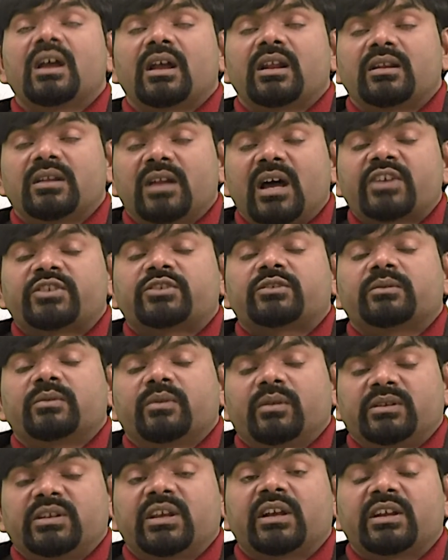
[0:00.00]
last
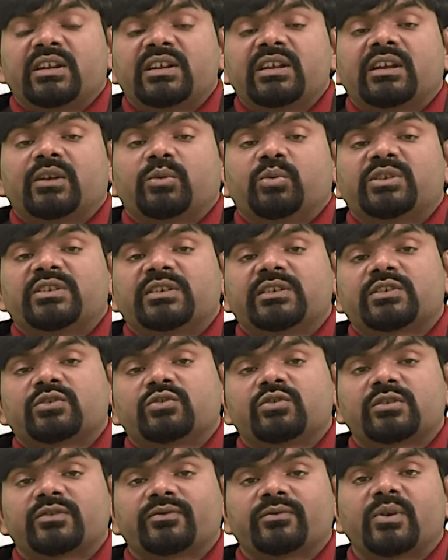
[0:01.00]
technique which is
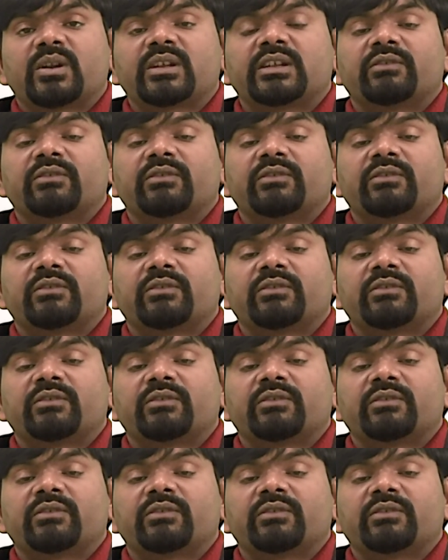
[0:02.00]
used for